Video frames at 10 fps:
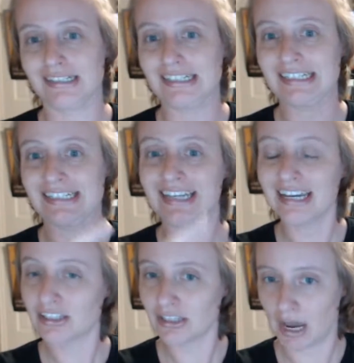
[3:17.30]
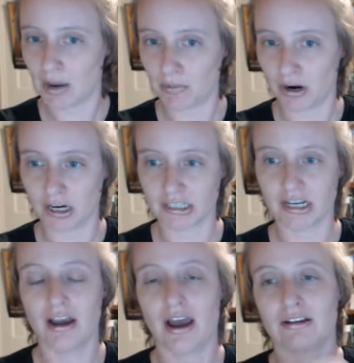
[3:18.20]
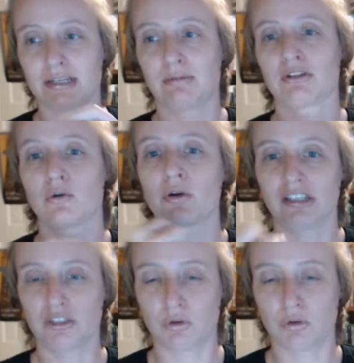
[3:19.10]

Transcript: get to that part, I was able to quickly switch